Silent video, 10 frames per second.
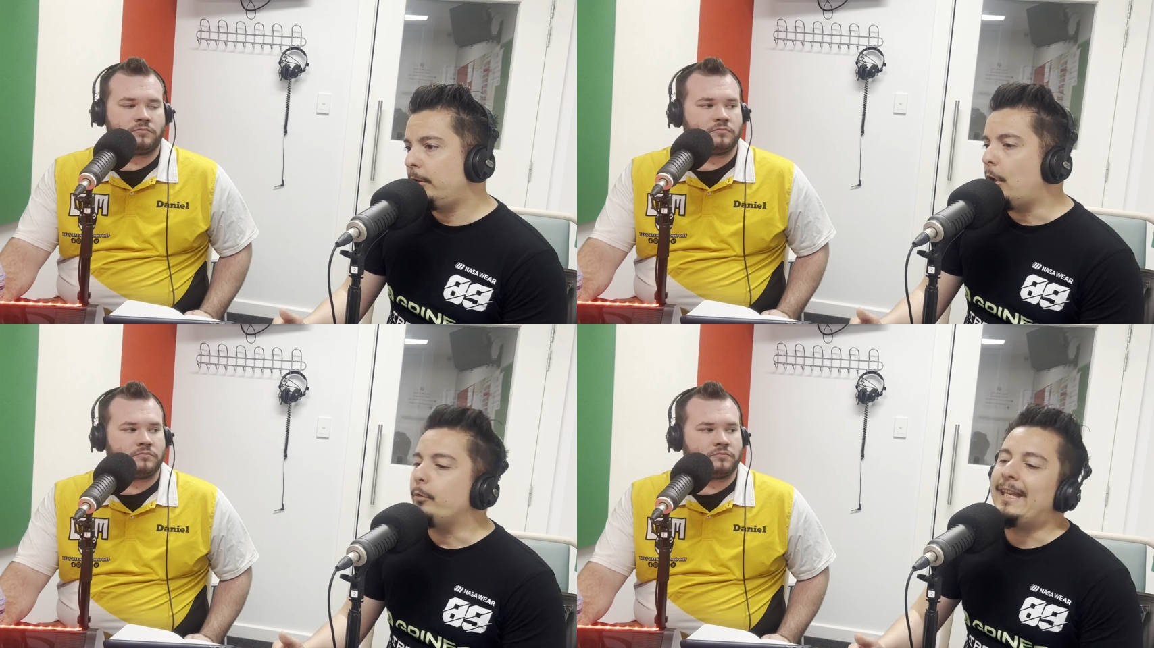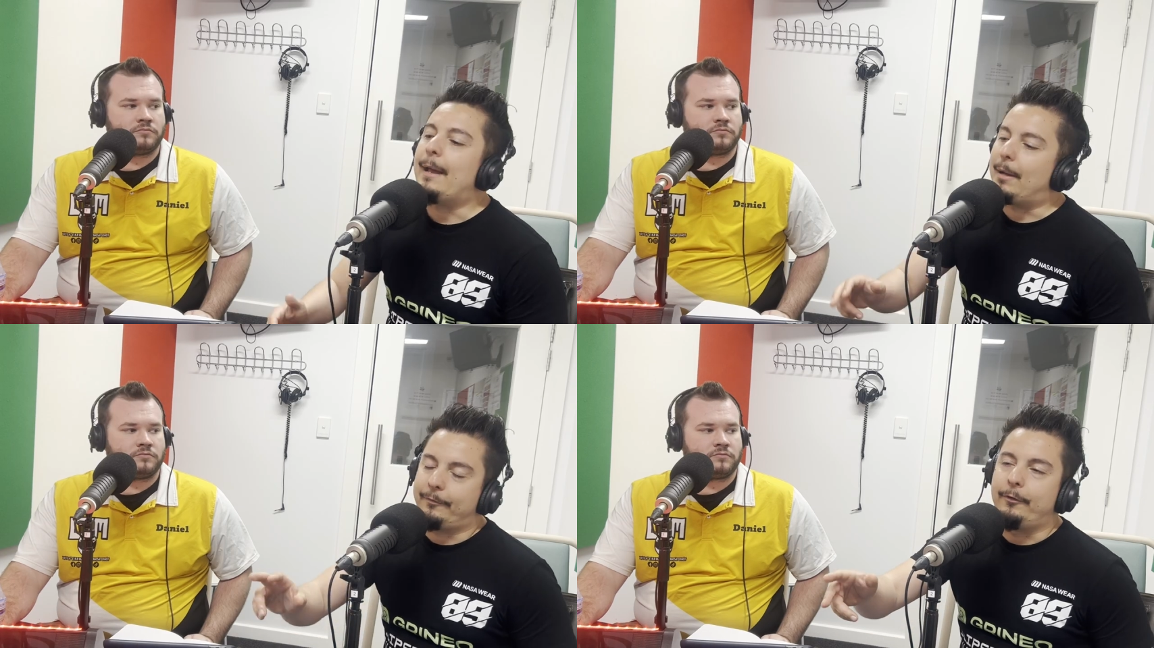Speaker 1: Yeah, but
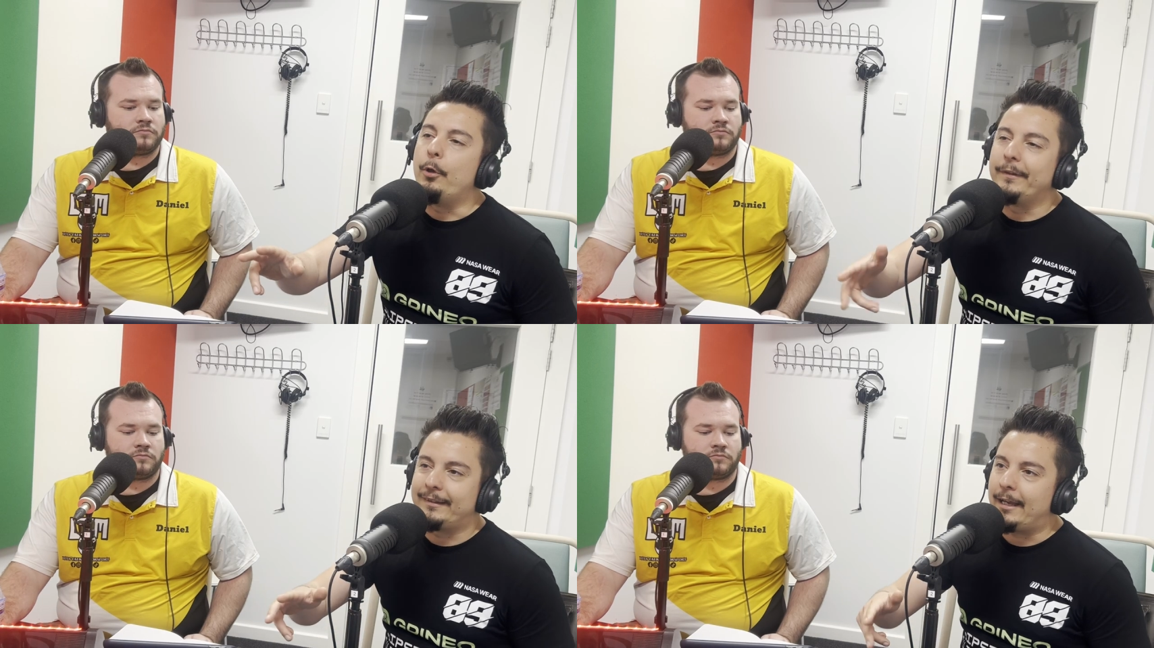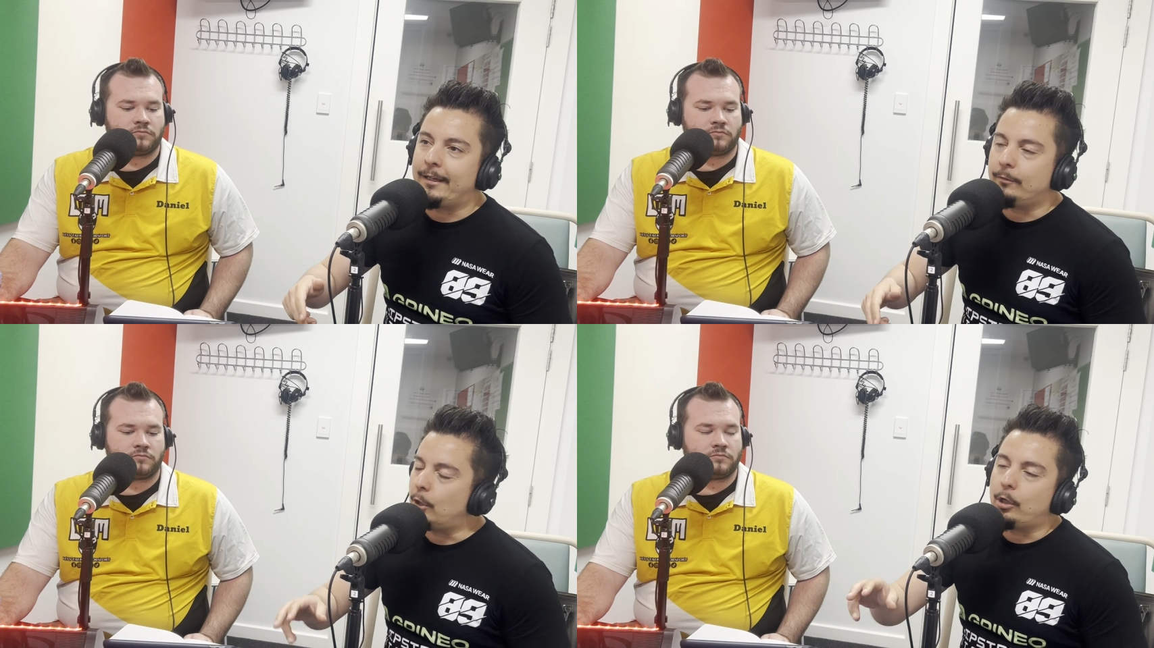Thursday, no,
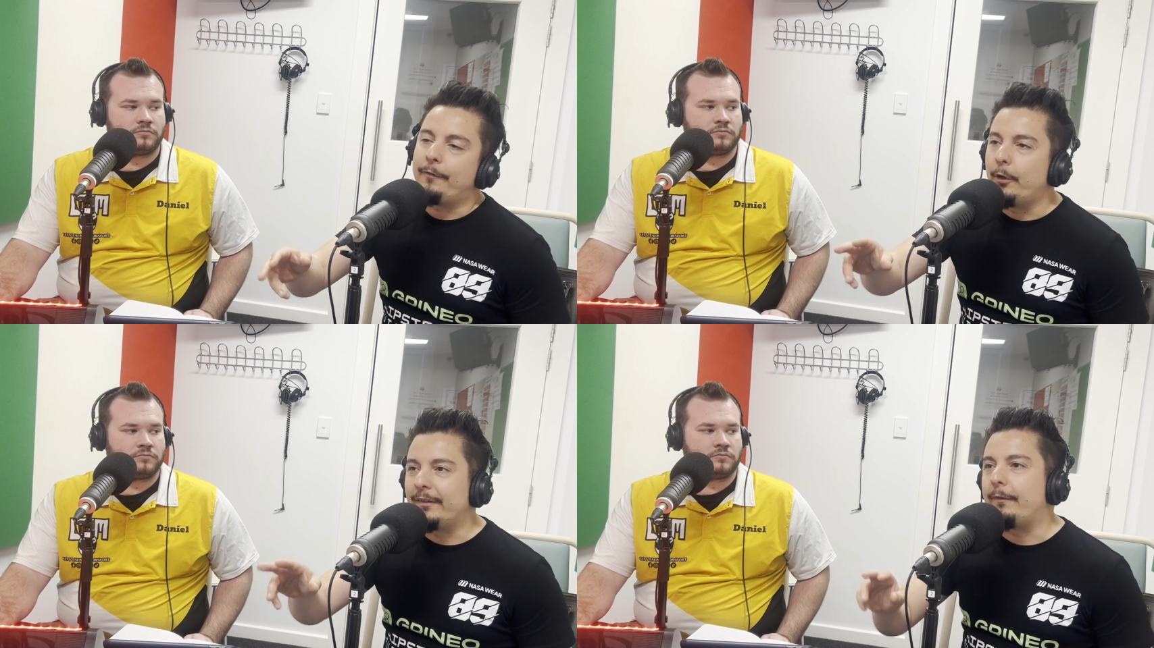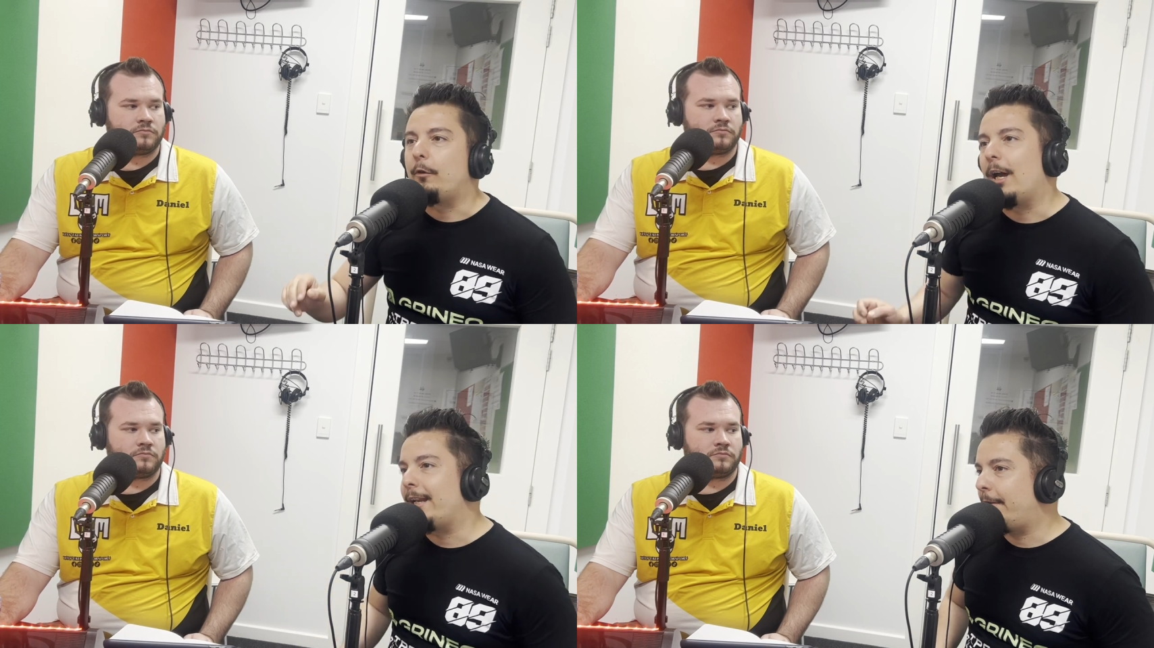no, Thursday, Friday
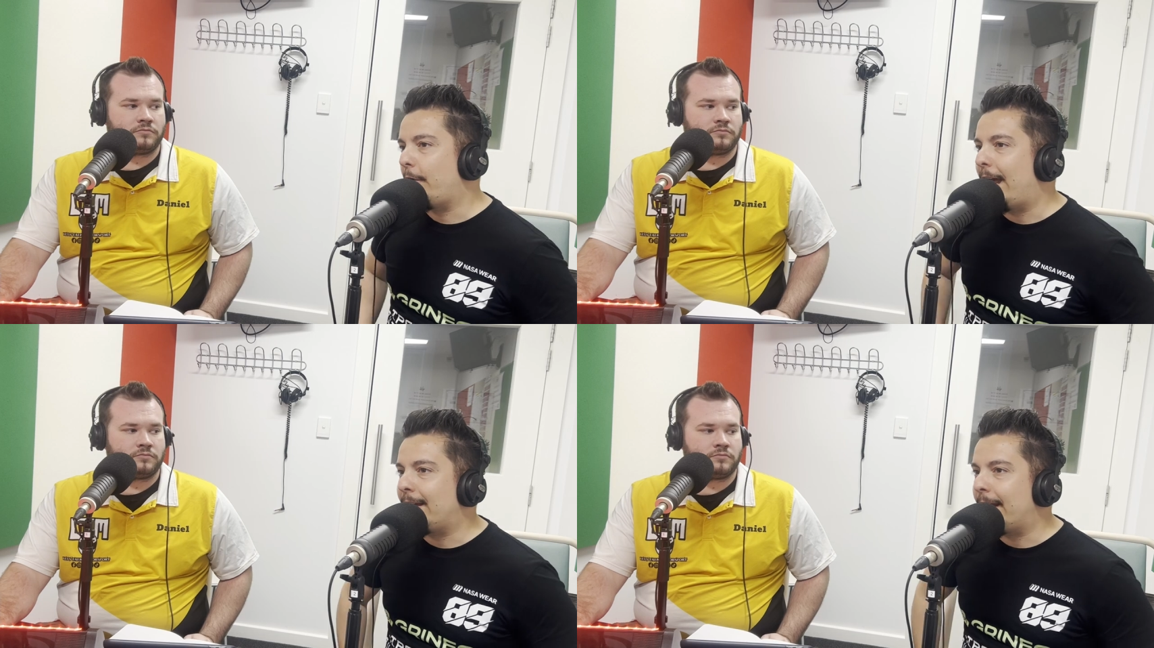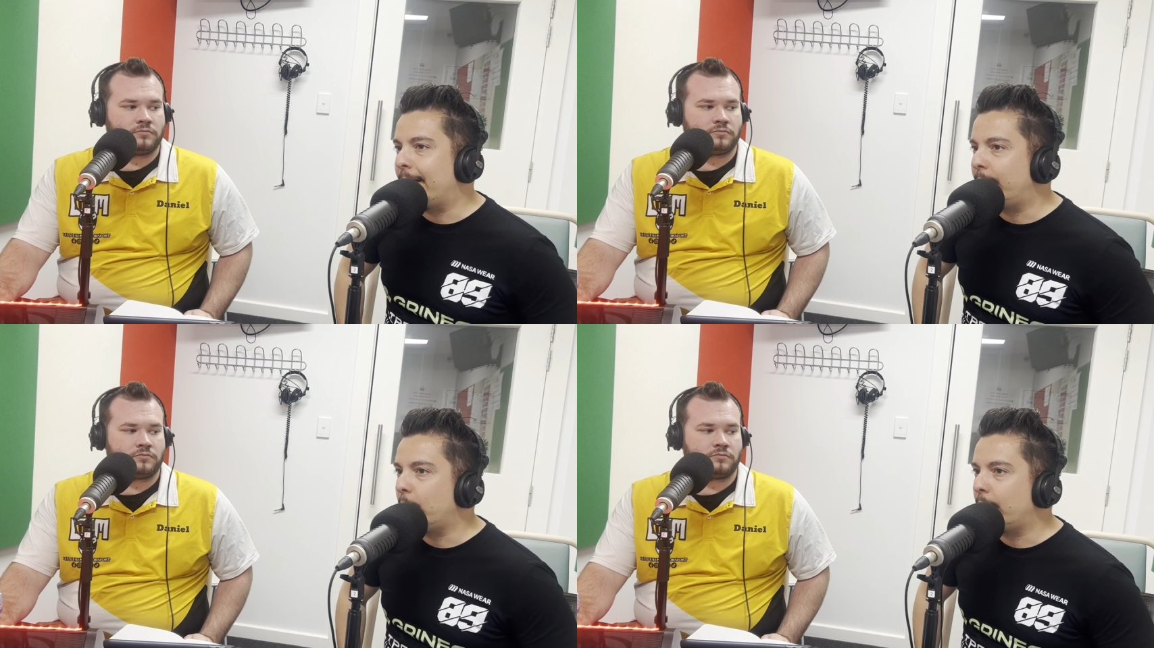for Adelaide, it's not going
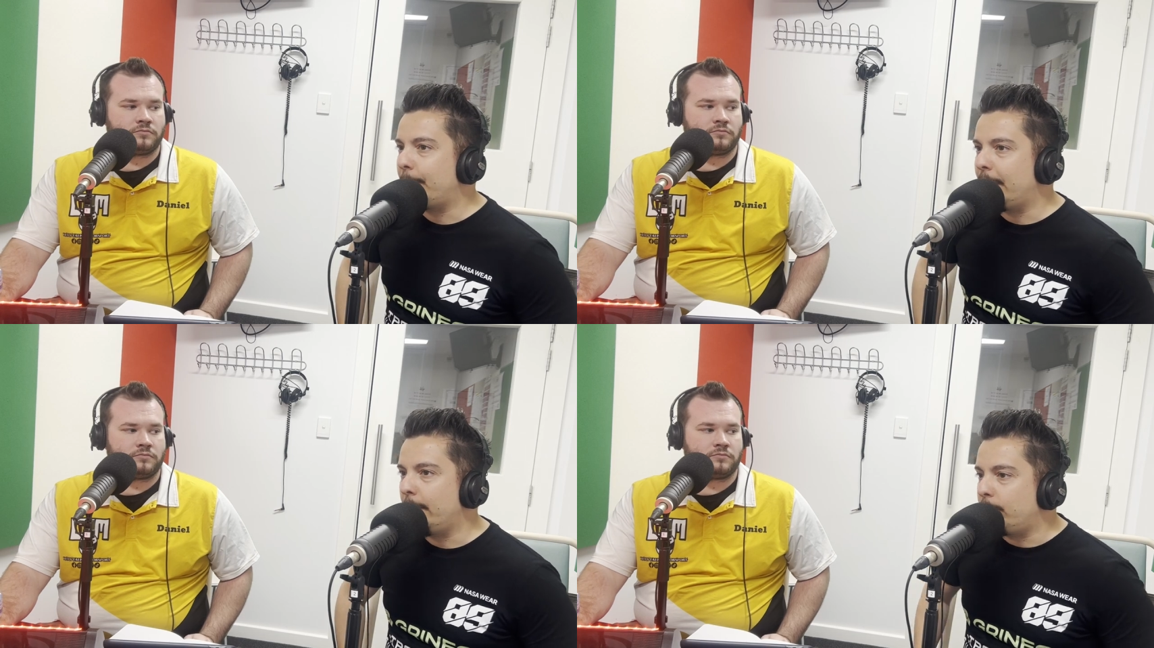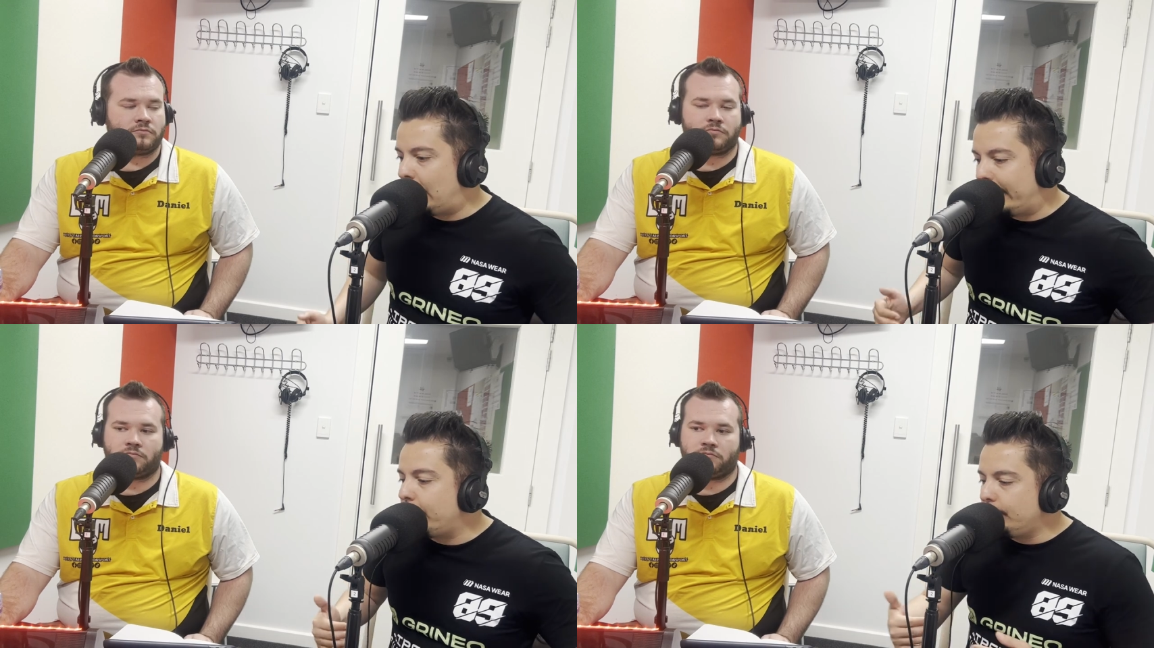to be like
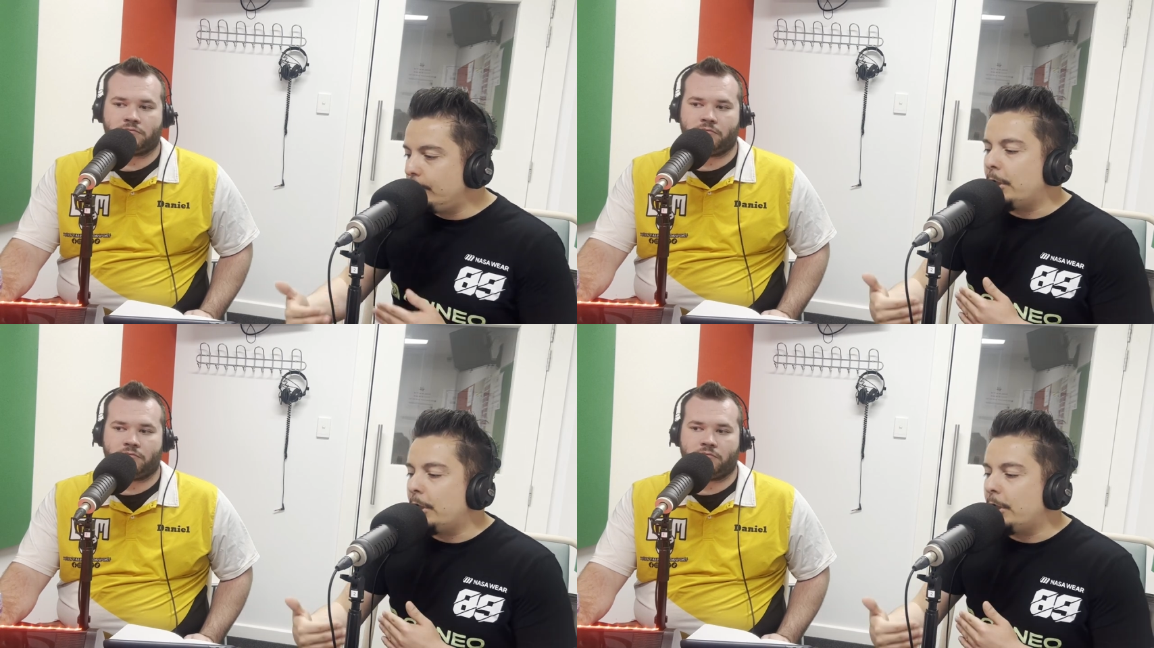you oh, know,